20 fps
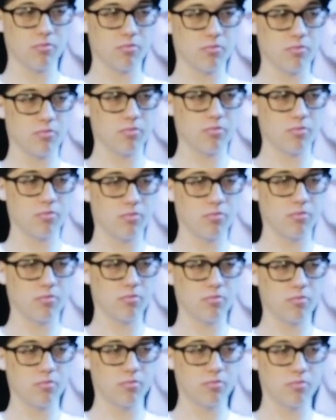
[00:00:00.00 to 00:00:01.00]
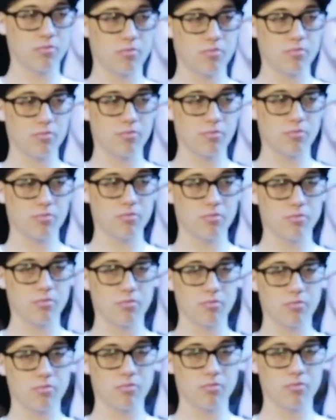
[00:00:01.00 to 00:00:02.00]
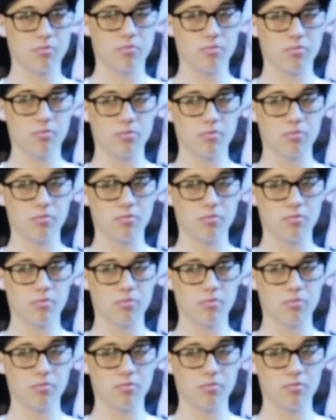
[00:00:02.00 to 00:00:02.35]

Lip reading: The person shown says nothing.